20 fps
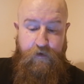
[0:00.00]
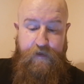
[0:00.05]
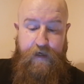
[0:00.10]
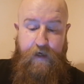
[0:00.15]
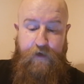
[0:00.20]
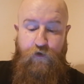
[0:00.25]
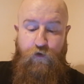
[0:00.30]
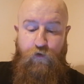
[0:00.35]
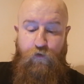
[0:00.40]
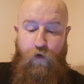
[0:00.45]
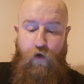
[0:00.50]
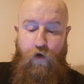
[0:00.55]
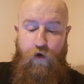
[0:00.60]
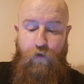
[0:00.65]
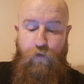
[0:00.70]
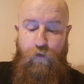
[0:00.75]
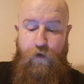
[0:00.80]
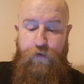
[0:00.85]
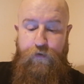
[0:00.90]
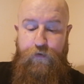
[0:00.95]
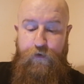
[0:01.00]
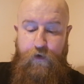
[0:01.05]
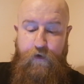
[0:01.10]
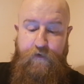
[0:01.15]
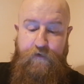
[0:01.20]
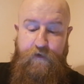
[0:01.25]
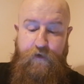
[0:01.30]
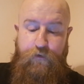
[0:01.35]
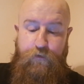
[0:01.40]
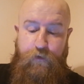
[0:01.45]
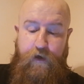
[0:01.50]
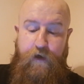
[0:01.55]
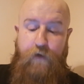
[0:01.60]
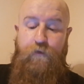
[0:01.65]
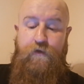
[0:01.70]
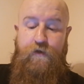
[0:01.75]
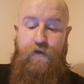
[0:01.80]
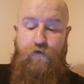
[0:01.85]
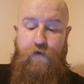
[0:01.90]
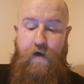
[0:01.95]
Daniel Raworth, 33,
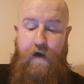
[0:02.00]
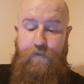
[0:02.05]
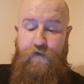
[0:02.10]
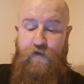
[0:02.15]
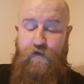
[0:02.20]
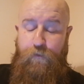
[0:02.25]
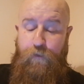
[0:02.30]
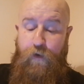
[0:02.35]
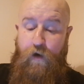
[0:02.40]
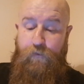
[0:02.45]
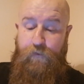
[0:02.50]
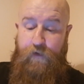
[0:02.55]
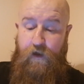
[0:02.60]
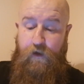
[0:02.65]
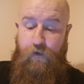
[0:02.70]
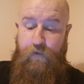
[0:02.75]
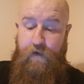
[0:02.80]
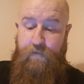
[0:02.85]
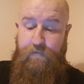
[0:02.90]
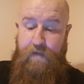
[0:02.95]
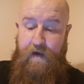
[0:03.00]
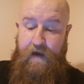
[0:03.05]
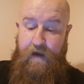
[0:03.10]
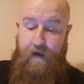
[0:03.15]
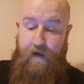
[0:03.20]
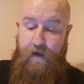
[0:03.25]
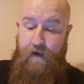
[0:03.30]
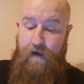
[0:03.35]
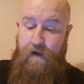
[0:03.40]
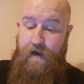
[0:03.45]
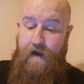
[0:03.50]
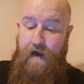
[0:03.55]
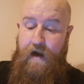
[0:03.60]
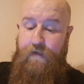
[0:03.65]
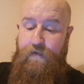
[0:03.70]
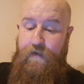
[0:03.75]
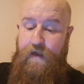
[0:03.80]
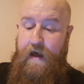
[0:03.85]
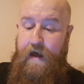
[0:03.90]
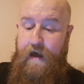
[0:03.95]
was described as a popular inmate
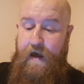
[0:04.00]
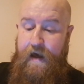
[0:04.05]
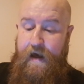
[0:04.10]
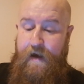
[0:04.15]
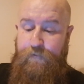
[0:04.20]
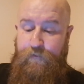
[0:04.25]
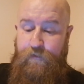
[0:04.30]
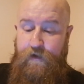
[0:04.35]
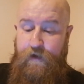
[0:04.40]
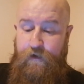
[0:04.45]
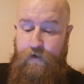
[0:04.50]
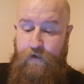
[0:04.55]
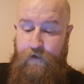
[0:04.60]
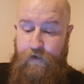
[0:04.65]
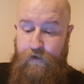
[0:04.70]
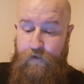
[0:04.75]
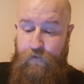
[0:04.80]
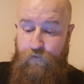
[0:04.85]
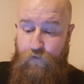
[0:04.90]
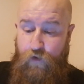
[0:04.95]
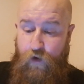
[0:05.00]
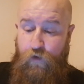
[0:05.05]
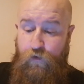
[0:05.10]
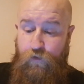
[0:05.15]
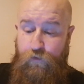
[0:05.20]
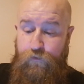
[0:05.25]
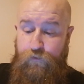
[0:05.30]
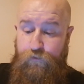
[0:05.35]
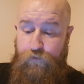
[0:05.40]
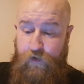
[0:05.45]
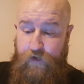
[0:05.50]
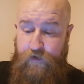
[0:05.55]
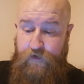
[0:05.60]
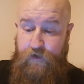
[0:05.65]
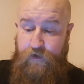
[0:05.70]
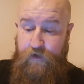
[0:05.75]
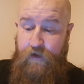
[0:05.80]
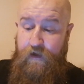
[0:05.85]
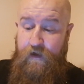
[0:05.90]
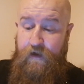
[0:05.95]
at the Hebden Road
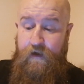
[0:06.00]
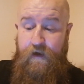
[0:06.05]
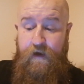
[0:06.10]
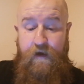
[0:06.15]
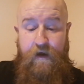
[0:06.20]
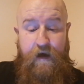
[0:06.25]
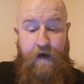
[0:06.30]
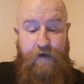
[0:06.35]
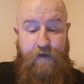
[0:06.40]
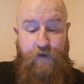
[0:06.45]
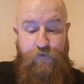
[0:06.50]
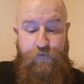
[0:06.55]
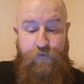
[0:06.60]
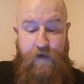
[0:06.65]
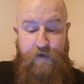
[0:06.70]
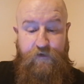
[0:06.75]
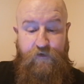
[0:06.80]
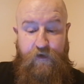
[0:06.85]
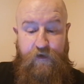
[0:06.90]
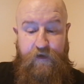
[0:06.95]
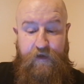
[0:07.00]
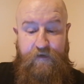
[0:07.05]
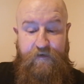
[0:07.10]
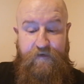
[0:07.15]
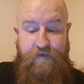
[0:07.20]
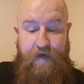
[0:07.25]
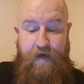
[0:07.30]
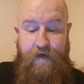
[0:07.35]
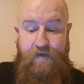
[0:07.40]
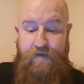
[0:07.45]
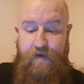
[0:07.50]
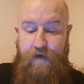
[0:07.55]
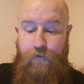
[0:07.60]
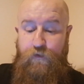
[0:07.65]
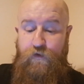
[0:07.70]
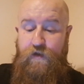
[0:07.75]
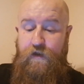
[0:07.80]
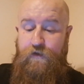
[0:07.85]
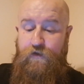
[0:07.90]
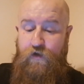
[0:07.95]
prison, and his friends on the inside said he
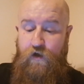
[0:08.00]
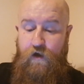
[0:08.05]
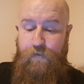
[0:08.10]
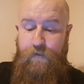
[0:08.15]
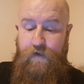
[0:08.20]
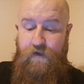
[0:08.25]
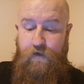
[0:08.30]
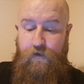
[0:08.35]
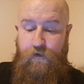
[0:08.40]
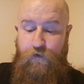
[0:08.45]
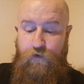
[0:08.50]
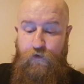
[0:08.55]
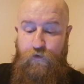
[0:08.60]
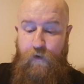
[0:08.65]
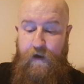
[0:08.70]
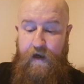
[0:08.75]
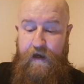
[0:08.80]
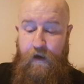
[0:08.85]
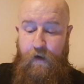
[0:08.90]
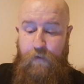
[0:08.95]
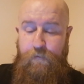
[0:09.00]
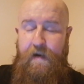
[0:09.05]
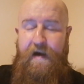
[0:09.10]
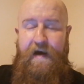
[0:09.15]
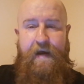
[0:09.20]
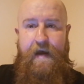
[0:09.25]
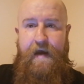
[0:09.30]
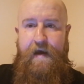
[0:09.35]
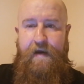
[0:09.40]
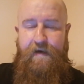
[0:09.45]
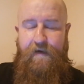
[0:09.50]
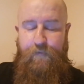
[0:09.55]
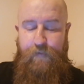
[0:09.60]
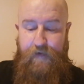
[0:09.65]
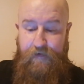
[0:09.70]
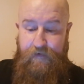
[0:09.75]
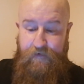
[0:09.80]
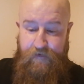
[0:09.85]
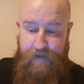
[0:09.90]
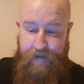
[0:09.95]
was determined to lose weight by any
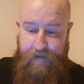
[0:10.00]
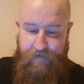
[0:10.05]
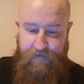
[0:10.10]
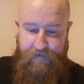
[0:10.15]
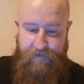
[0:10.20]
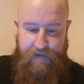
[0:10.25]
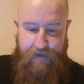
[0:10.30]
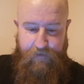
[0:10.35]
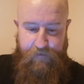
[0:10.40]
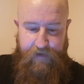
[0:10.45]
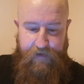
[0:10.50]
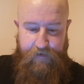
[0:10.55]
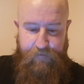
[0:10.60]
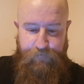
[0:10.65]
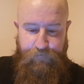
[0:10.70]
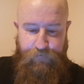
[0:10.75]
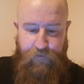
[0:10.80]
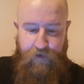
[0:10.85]
means necessary.